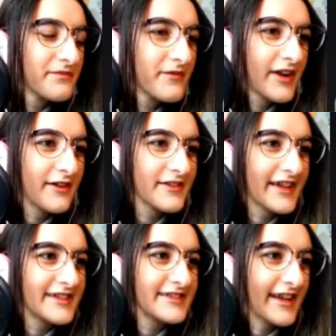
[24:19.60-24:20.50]
When I was
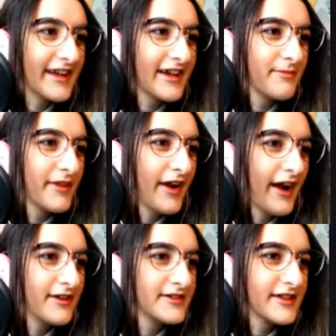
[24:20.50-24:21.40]
like setting up their
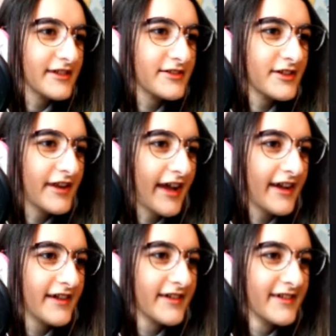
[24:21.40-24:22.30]
house yesterday,